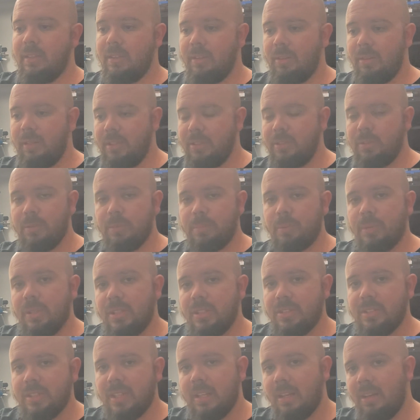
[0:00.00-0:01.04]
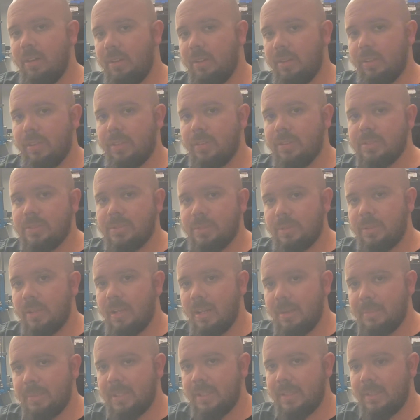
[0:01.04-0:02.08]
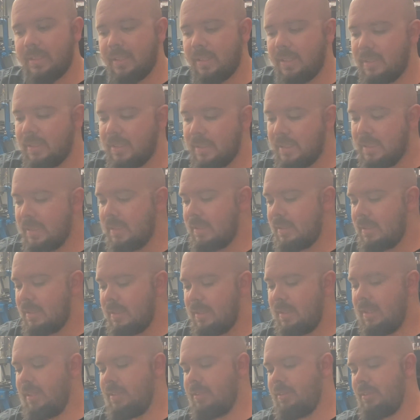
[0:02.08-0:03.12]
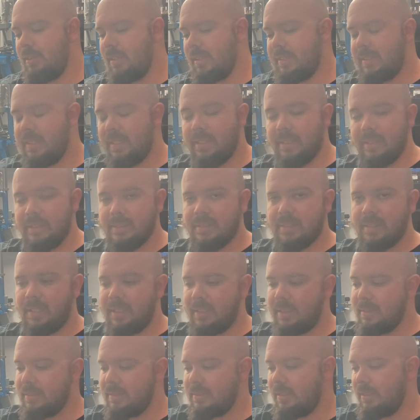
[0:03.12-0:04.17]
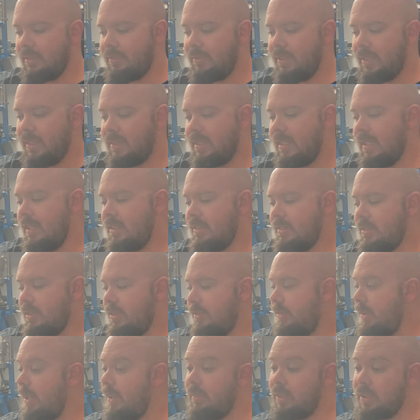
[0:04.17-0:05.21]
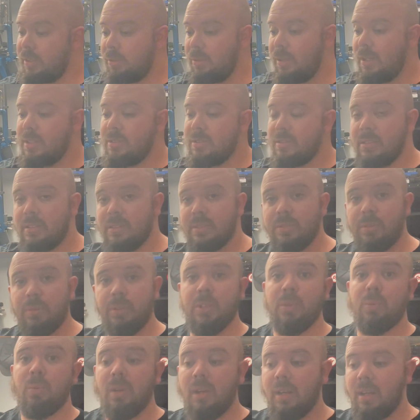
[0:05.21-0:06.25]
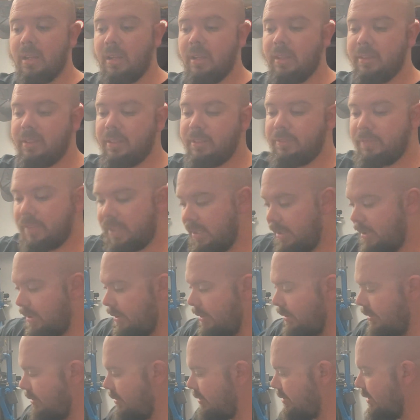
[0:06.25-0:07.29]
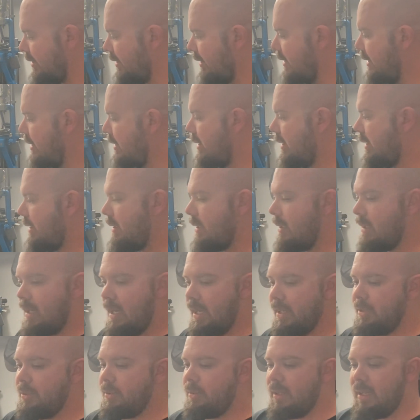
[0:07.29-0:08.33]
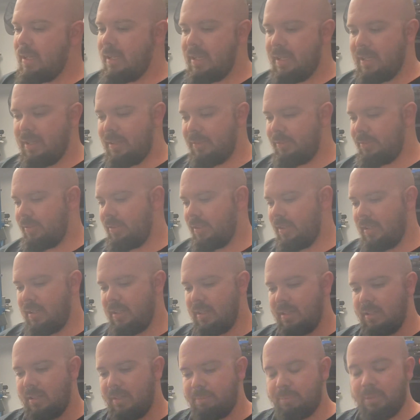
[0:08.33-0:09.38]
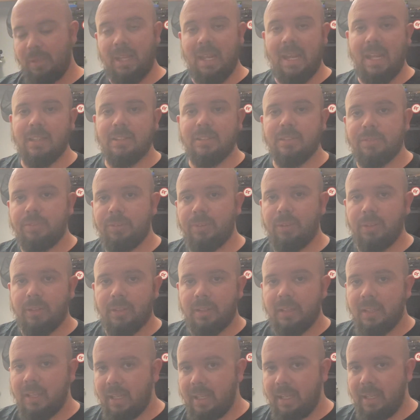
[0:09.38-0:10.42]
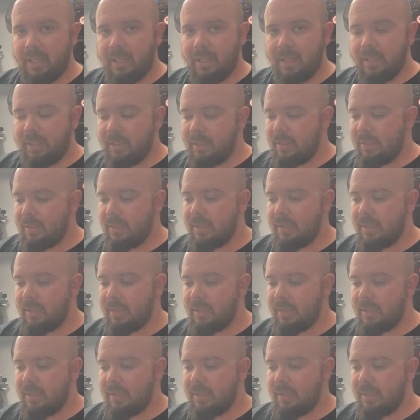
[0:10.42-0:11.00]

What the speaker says: know, I do appreciate all those who comment in there. I do like the insight and stuff like that. So if you have any questions or you want other videos, I do have plans for a